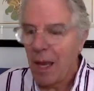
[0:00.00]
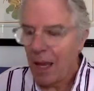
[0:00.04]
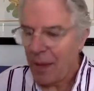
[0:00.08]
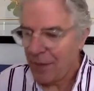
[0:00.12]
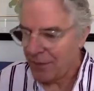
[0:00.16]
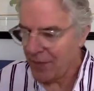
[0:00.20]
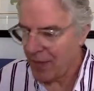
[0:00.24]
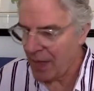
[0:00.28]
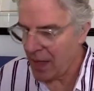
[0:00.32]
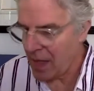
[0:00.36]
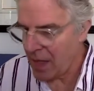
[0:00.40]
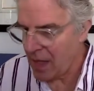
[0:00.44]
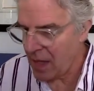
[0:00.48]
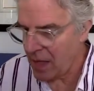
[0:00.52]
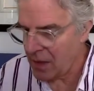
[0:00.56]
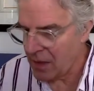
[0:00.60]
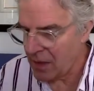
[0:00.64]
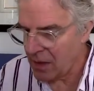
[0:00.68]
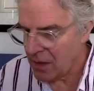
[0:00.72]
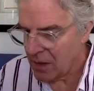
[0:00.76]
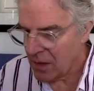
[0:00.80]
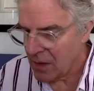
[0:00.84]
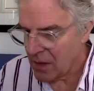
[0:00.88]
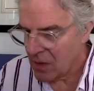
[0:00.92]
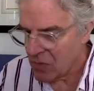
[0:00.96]

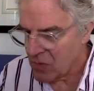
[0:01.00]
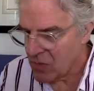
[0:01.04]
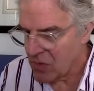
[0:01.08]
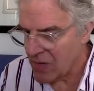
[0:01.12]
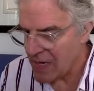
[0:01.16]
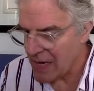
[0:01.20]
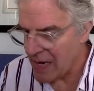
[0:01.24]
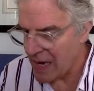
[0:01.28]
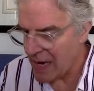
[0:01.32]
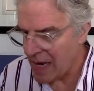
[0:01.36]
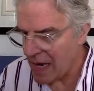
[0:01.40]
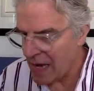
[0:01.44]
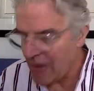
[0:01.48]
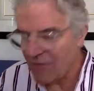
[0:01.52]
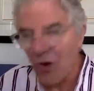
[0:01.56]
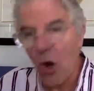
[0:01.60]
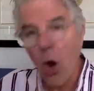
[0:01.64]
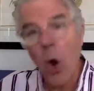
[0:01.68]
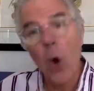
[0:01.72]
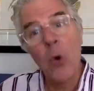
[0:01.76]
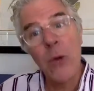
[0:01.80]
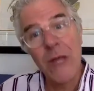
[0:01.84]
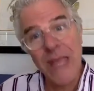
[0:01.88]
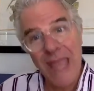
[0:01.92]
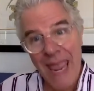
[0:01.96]
Then we have
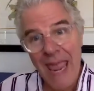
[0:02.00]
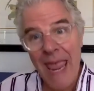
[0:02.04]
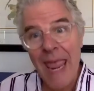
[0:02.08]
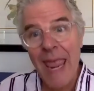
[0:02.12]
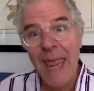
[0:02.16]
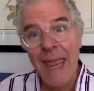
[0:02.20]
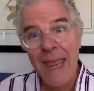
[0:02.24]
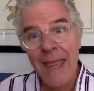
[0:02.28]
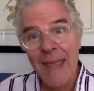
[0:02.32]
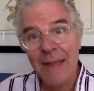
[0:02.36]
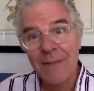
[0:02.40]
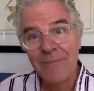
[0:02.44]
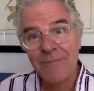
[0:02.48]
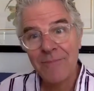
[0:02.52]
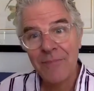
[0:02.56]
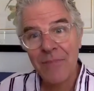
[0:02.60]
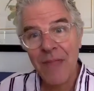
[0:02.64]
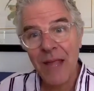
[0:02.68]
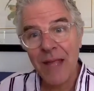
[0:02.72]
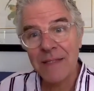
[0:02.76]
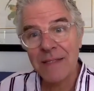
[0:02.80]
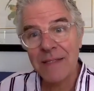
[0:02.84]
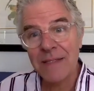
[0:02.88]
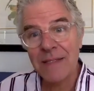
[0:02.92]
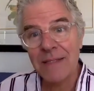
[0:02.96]
okay.
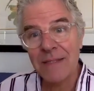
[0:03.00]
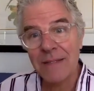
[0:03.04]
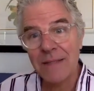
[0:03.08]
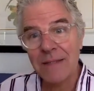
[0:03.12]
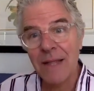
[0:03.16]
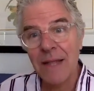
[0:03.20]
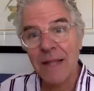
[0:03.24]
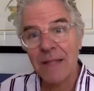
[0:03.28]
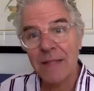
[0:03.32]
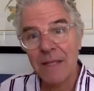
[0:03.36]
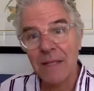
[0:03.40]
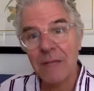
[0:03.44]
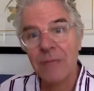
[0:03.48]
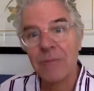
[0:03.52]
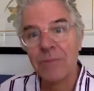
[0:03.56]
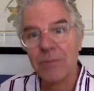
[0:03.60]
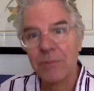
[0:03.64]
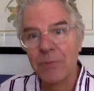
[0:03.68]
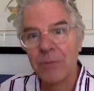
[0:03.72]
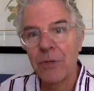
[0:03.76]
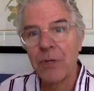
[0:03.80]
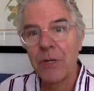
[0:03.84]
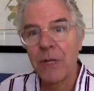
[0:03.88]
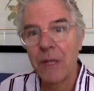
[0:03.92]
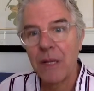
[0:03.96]
That's a
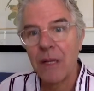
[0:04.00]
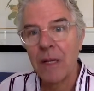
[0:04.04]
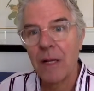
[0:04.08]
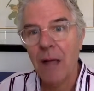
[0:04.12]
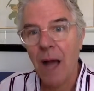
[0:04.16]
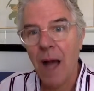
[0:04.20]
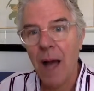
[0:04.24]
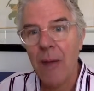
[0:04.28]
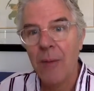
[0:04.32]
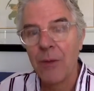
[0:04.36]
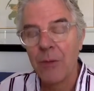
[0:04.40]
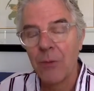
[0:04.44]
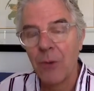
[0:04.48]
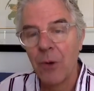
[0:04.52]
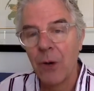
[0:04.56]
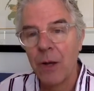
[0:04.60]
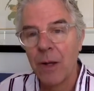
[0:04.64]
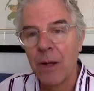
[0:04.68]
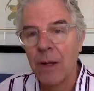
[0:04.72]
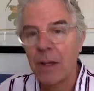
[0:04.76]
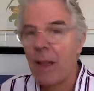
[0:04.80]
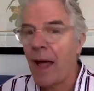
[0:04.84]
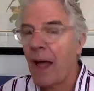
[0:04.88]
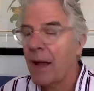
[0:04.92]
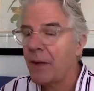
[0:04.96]
pretty common one.
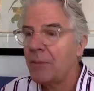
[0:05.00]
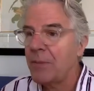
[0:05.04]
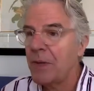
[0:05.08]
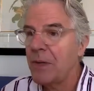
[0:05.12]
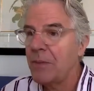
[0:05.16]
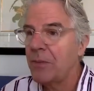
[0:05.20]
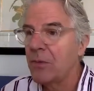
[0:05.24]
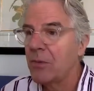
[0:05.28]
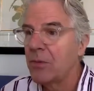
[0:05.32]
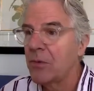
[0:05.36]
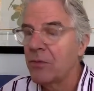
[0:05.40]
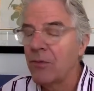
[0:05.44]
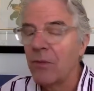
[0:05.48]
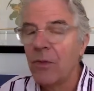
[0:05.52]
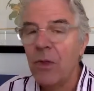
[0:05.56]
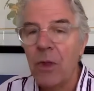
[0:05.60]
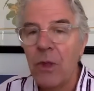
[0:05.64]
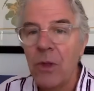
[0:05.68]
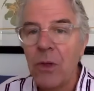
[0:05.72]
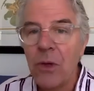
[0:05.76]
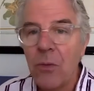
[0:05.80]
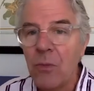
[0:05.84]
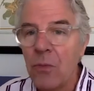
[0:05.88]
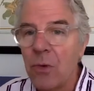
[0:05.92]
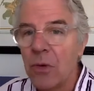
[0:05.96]
A lot of people
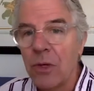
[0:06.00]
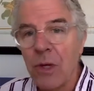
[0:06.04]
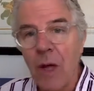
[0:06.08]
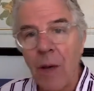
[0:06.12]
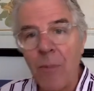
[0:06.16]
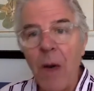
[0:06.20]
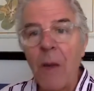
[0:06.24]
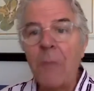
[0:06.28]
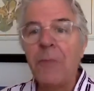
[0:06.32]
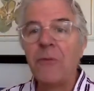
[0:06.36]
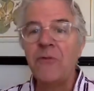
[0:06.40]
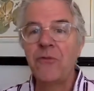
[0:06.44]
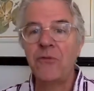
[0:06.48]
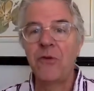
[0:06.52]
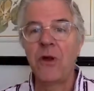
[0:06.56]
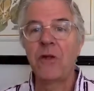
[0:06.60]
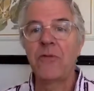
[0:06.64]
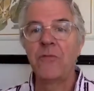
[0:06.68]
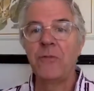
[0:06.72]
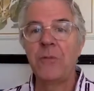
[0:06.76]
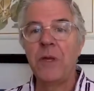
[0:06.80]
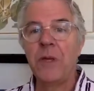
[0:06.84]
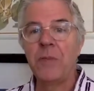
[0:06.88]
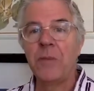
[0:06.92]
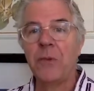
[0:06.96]
will come up in front
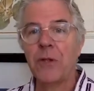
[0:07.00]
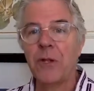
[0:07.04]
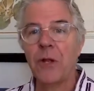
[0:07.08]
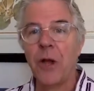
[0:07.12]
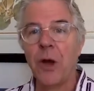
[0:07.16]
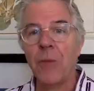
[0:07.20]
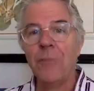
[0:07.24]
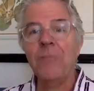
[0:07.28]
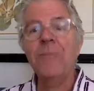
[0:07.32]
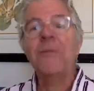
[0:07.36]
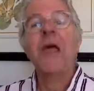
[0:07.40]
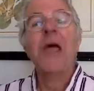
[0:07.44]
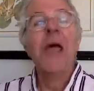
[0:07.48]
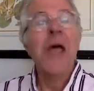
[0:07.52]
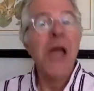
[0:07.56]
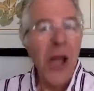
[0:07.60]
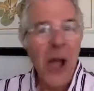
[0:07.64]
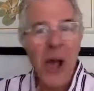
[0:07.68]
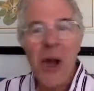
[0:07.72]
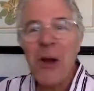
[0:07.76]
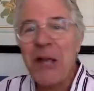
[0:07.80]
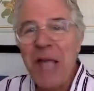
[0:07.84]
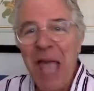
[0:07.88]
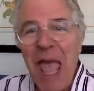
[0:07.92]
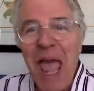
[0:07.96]
of people and go,
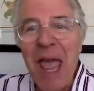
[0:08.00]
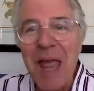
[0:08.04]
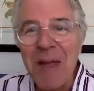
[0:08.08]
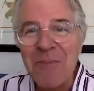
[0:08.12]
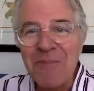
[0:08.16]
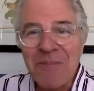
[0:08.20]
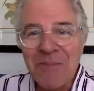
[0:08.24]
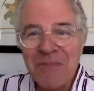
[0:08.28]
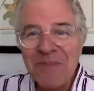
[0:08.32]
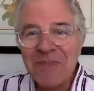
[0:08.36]
okay,